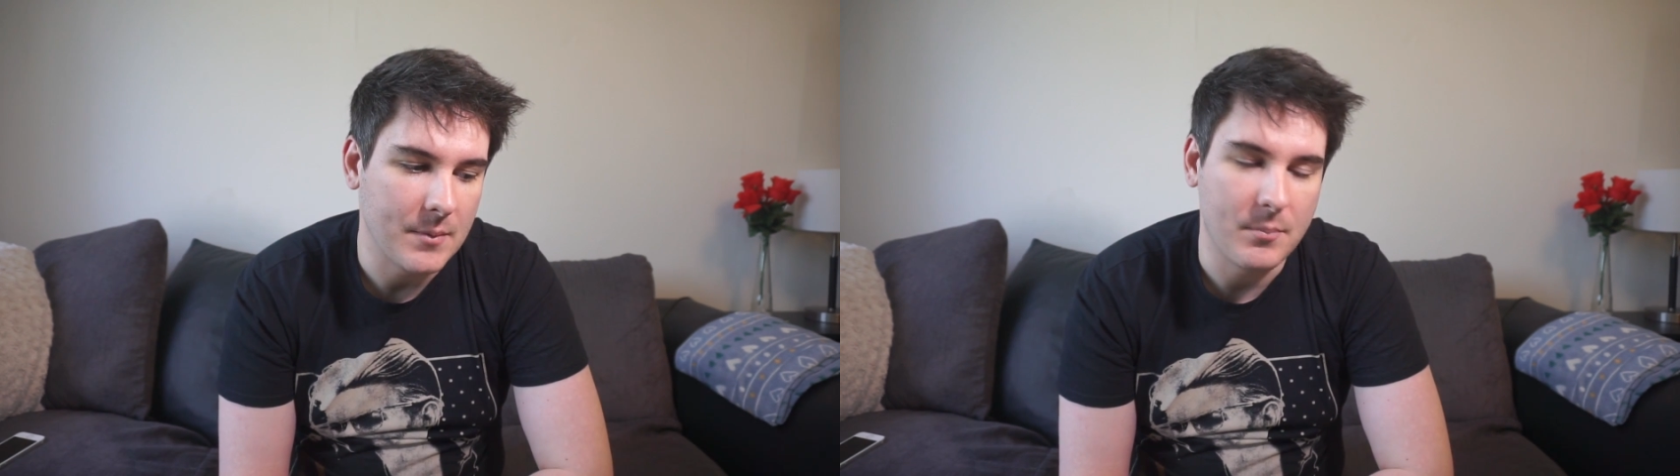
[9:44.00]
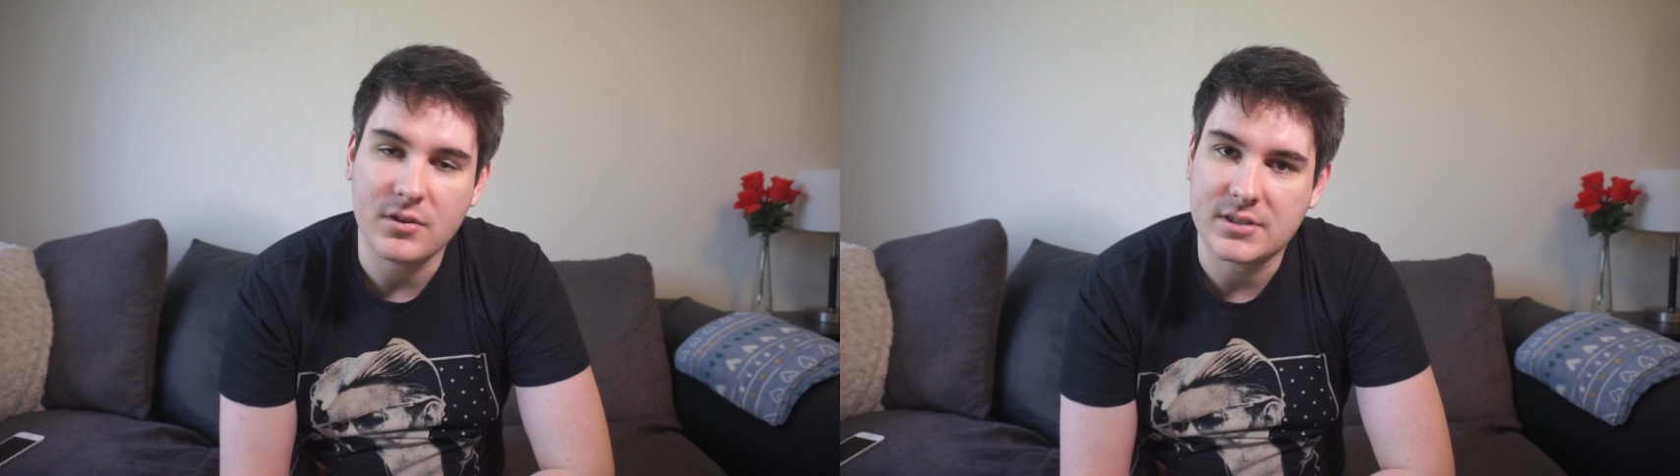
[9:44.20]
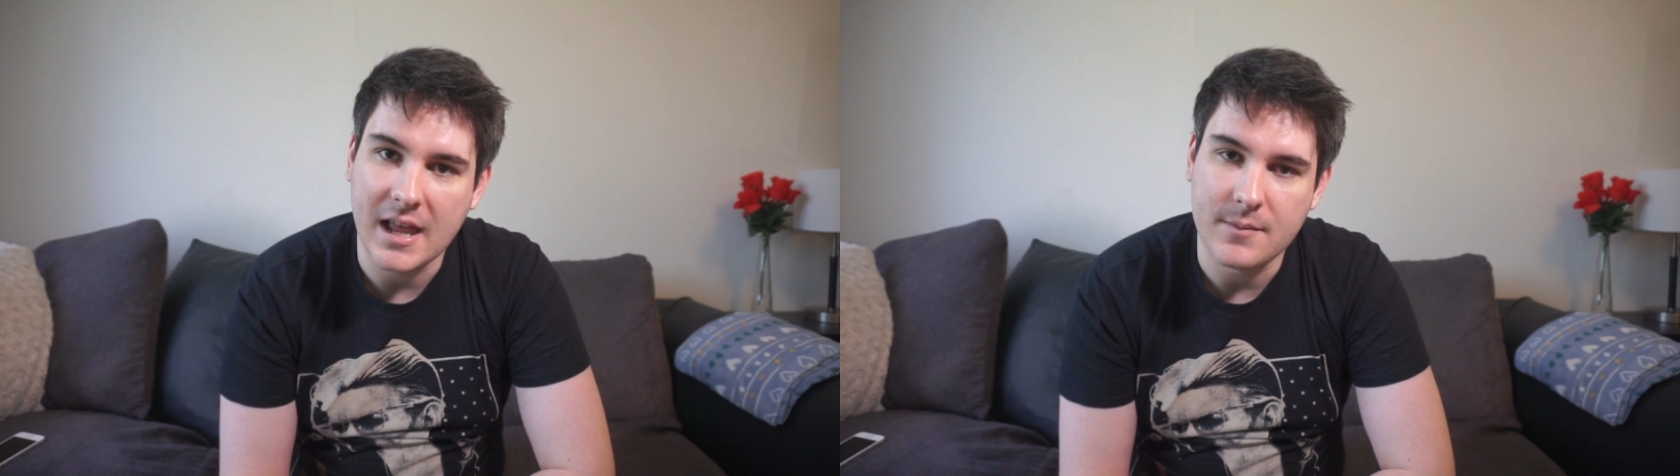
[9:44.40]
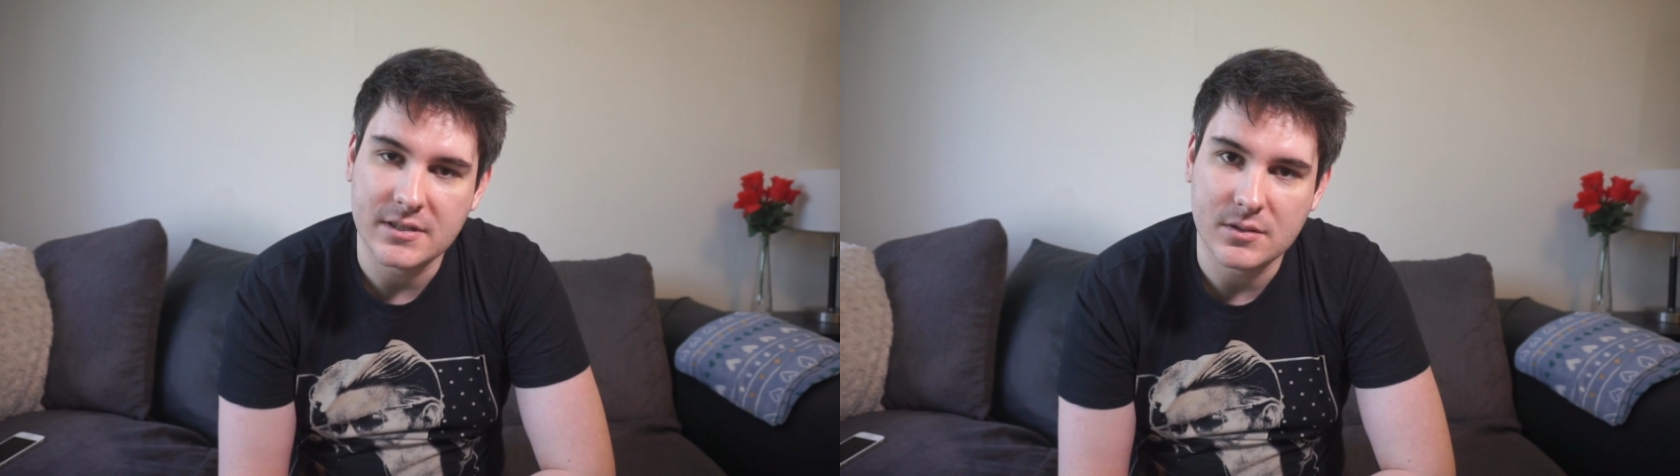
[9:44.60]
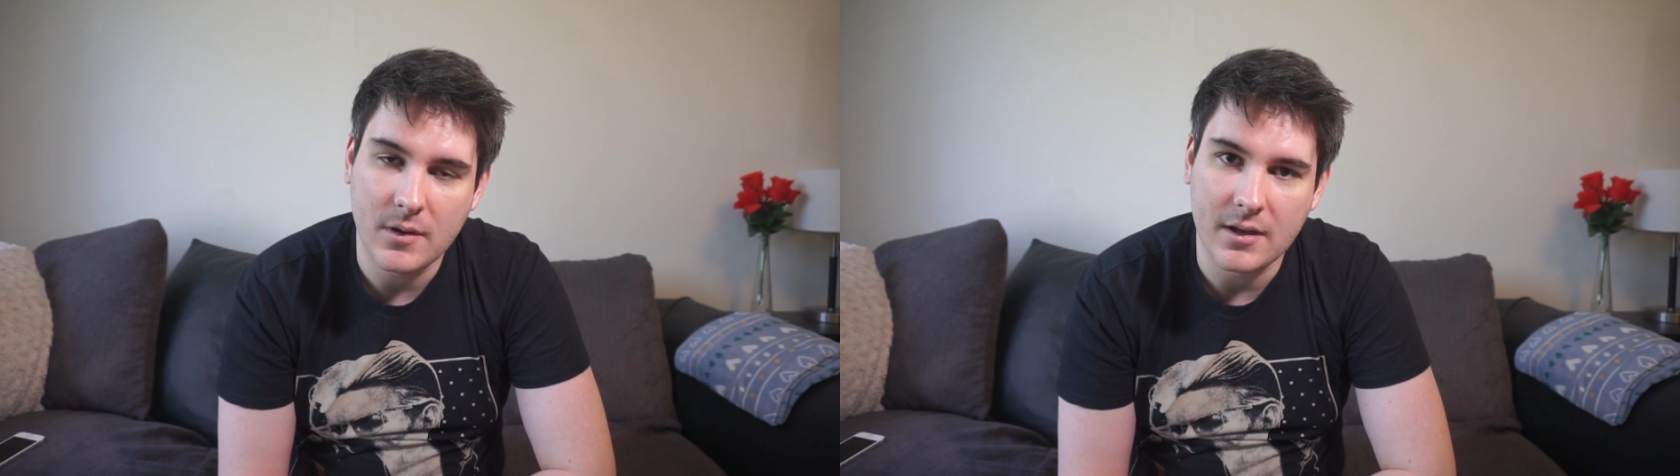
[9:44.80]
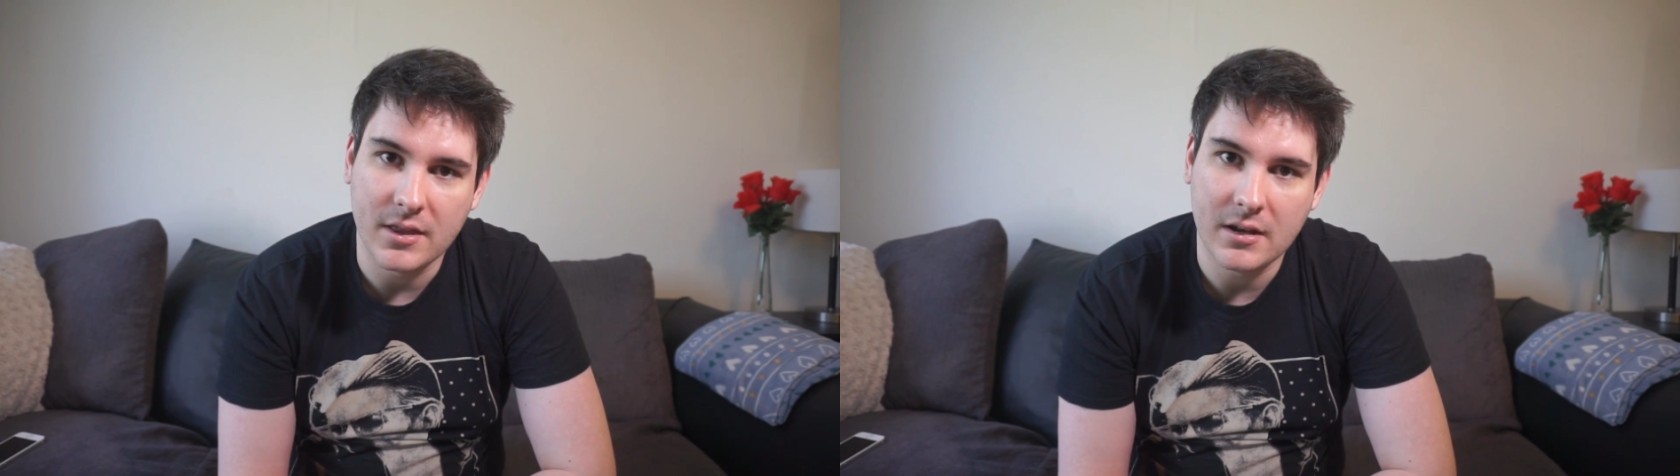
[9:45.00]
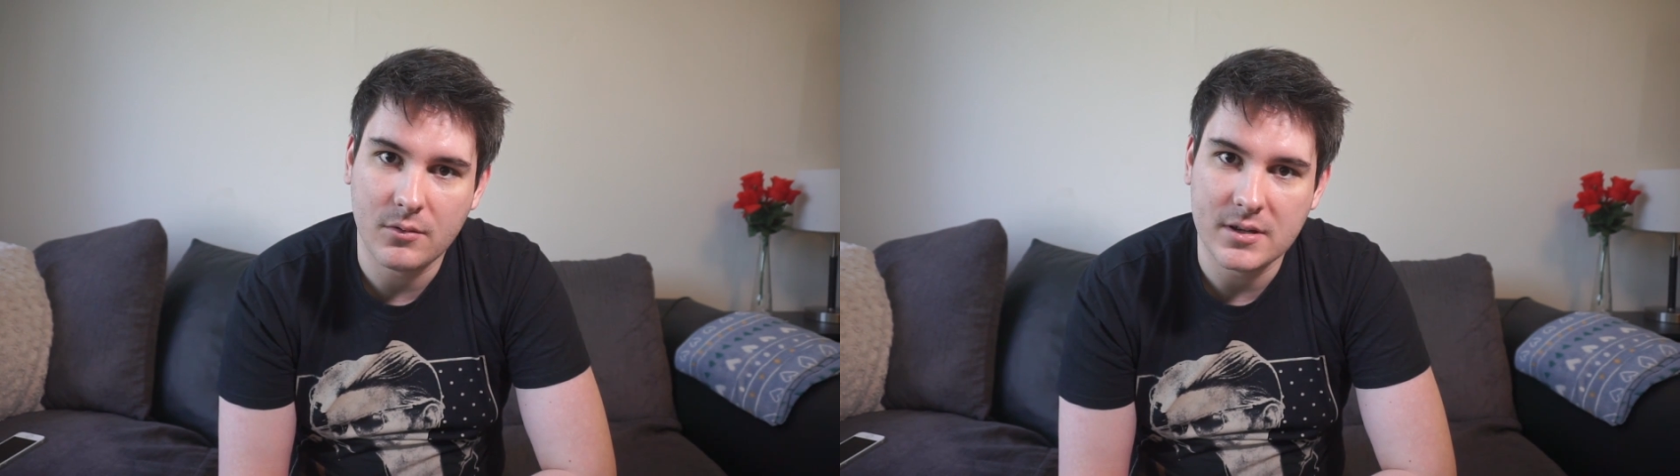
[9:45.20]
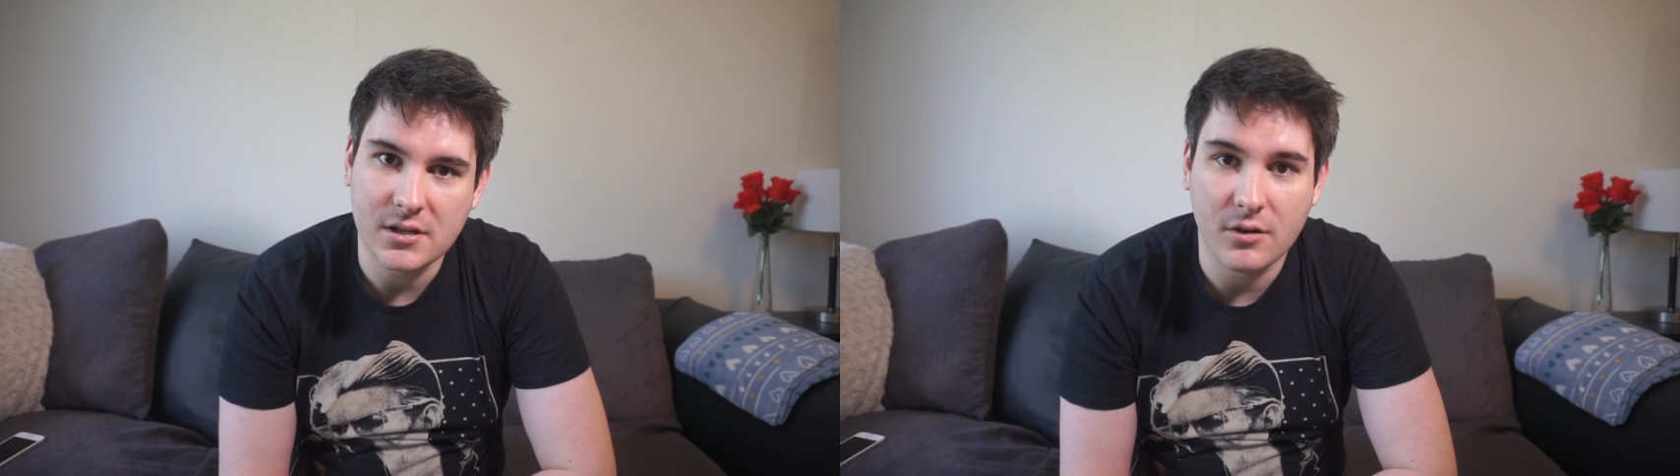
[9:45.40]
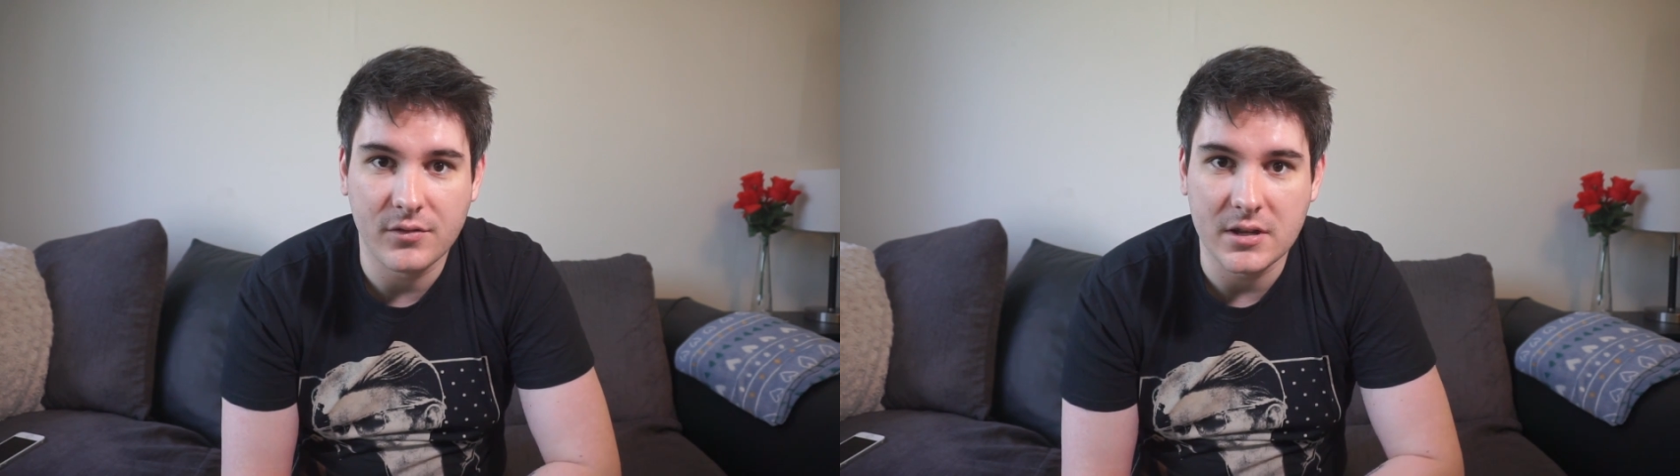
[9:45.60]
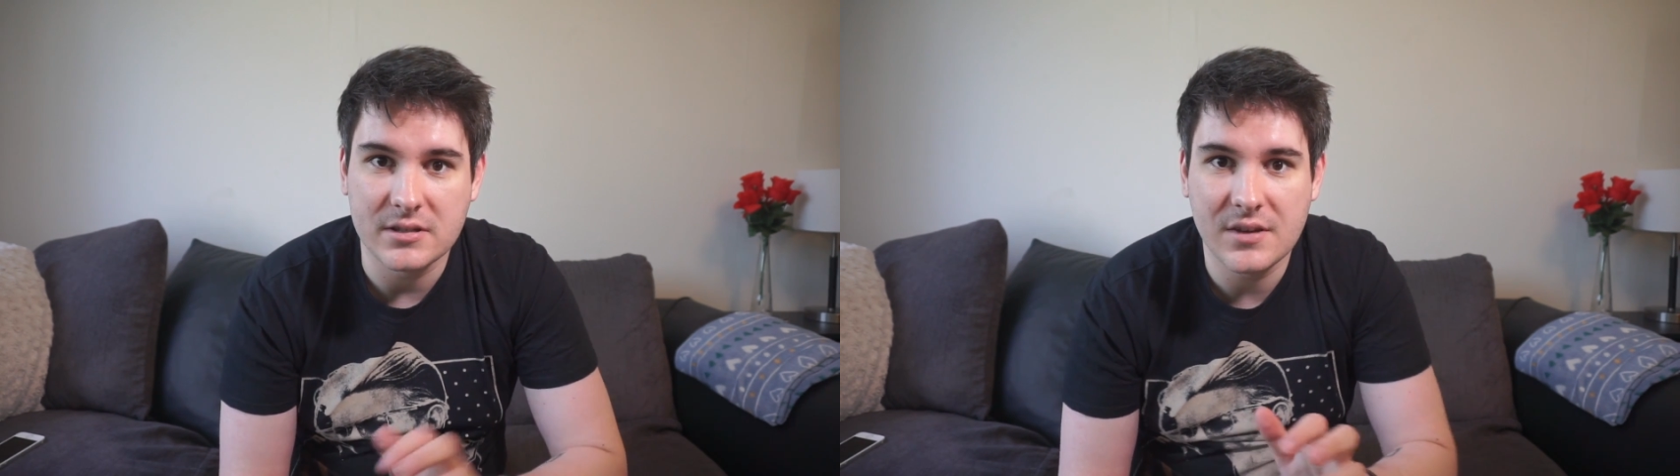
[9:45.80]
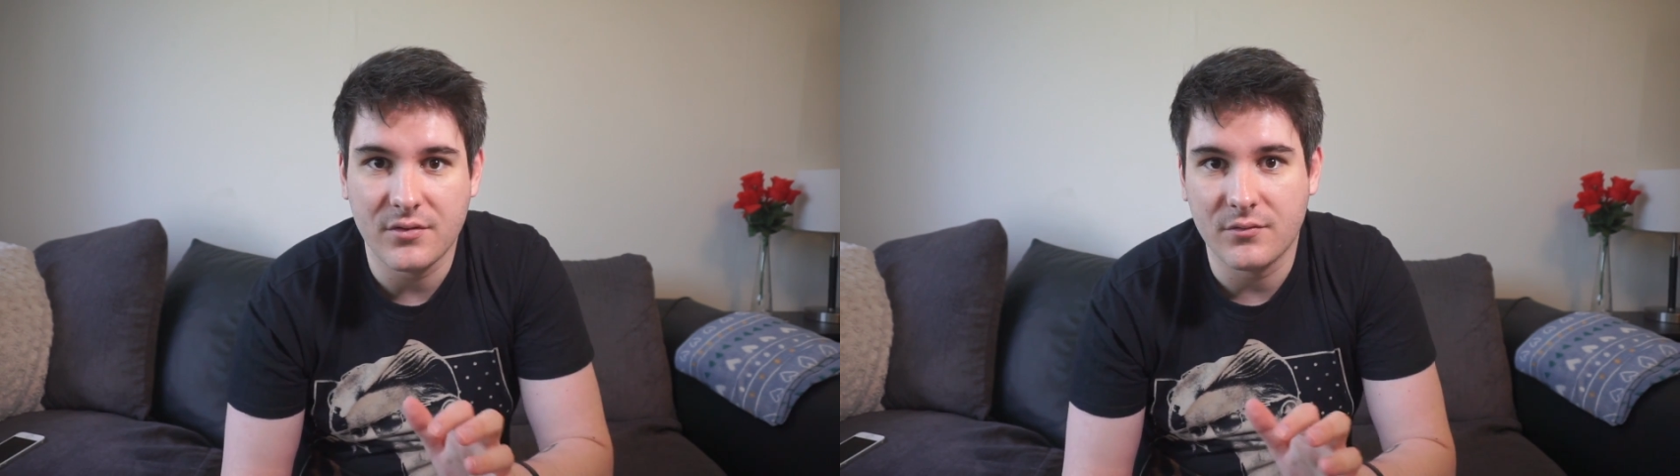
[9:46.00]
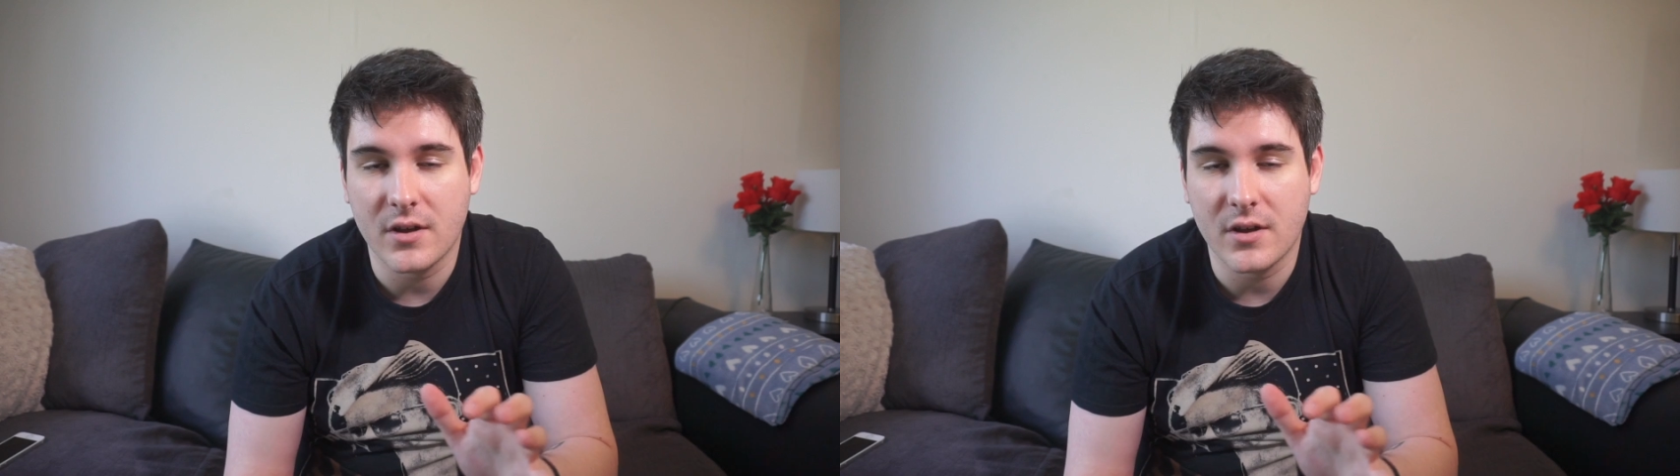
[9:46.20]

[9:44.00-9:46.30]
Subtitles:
box games as well. They'll always offer you different